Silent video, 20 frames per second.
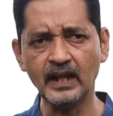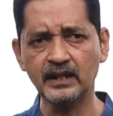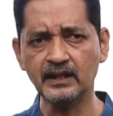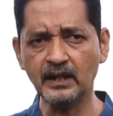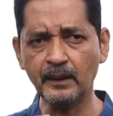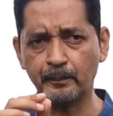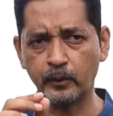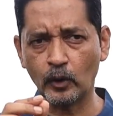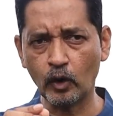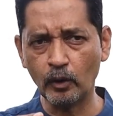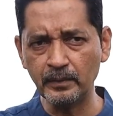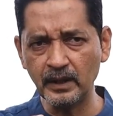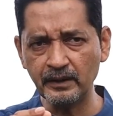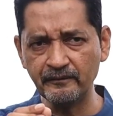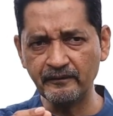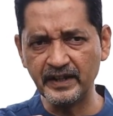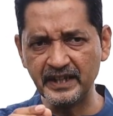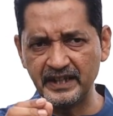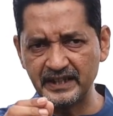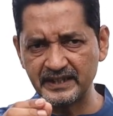The
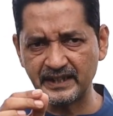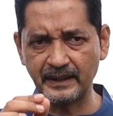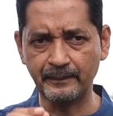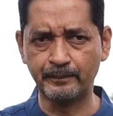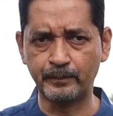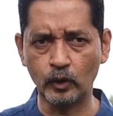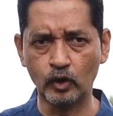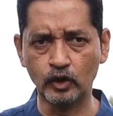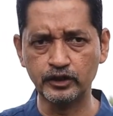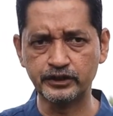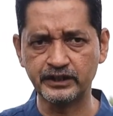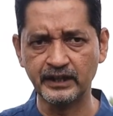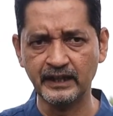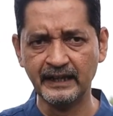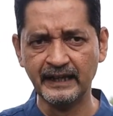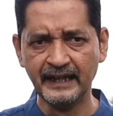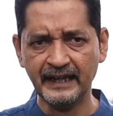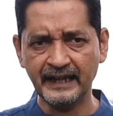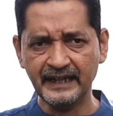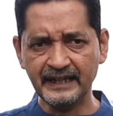problem with this approach
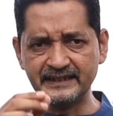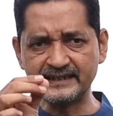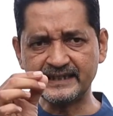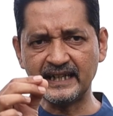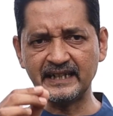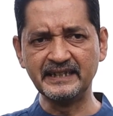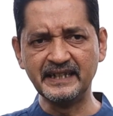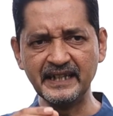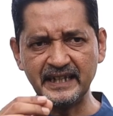is that